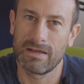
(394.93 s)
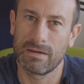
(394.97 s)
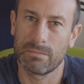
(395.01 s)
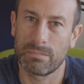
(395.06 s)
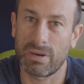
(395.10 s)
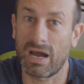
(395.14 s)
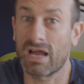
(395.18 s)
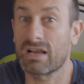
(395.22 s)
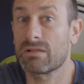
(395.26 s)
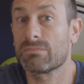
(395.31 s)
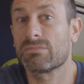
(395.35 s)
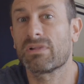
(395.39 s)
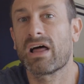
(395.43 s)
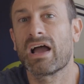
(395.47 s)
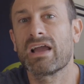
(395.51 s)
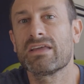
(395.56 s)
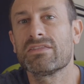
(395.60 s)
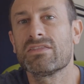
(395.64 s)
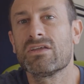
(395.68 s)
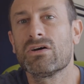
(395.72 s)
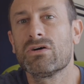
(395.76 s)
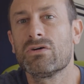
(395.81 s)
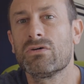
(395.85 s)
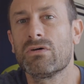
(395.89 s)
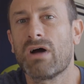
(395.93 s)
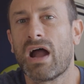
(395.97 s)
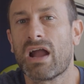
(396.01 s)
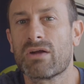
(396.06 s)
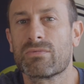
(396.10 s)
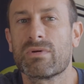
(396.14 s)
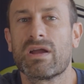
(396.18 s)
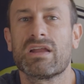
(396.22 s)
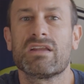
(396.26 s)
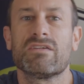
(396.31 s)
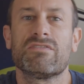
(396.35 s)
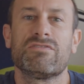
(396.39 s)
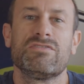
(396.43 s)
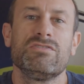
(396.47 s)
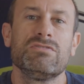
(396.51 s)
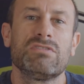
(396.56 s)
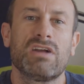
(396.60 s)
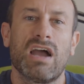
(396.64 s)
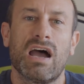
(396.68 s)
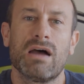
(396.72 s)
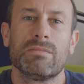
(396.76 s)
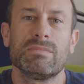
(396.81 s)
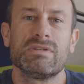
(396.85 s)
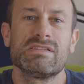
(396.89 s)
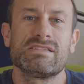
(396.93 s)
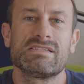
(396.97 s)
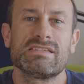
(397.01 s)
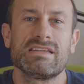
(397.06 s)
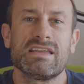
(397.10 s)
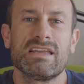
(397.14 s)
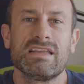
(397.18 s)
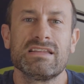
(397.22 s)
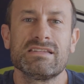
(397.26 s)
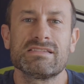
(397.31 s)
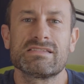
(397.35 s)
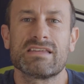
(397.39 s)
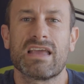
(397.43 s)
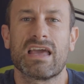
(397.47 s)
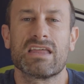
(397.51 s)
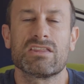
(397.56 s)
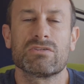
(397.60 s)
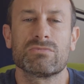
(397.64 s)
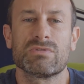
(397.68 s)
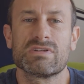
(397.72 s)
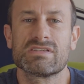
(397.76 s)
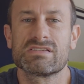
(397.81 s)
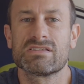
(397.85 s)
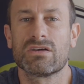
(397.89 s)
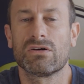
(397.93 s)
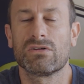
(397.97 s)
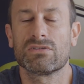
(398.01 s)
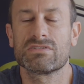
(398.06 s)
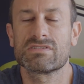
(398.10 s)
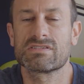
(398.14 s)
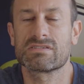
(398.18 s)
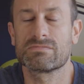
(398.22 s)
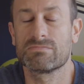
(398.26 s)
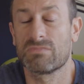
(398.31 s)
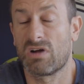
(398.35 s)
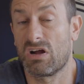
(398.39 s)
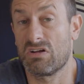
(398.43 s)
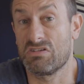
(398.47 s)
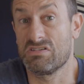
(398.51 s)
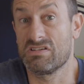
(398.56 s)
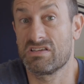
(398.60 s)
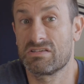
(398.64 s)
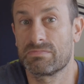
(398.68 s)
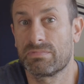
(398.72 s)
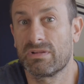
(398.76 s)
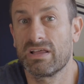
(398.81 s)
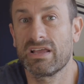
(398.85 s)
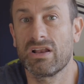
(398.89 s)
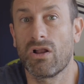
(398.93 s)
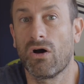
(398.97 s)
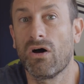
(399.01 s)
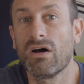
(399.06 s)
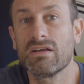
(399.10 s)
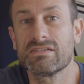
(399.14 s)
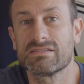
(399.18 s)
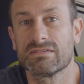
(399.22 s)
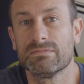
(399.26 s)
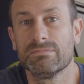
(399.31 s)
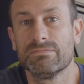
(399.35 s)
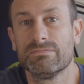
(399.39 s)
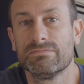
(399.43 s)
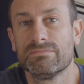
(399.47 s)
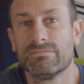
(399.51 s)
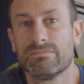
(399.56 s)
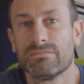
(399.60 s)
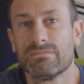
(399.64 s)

Bottom line though, I ran a few common scenes and the results are just plain awesome.